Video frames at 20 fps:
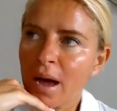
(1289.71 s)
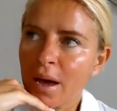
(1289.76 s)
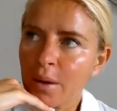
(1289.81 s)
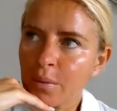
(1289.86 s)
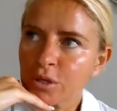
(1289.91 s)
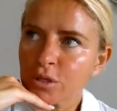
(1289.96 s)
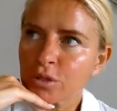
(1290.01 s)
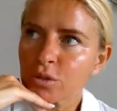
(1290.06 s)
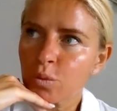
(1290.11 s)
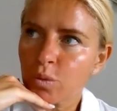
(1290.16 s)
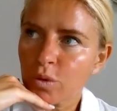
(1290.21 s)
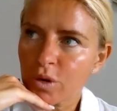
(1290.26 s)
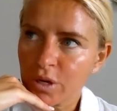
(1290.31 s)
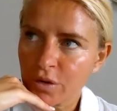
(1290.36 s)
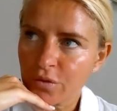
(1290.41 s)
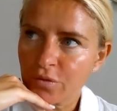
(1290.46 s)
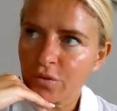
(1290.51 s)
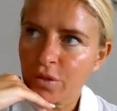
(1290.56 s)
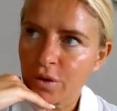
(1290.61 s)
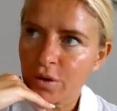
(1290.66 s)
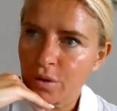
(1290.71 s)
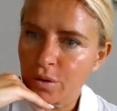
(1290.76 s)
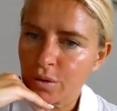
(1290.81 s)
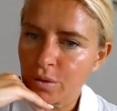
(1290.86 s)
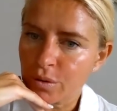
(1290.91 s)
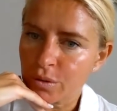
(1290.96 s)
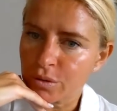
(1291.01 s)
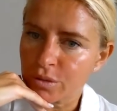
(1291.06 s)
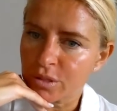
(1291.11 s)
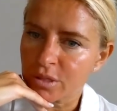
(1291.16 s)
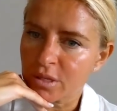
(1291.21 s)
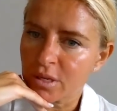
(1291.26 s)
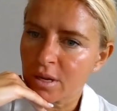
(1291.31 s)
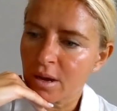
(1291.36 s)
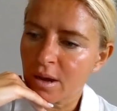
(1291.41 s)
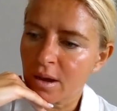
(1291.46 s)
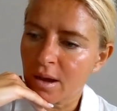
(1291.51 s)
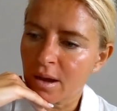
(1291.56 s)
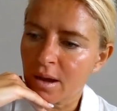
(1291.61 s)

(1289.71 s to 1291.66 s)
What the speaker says: I was one of those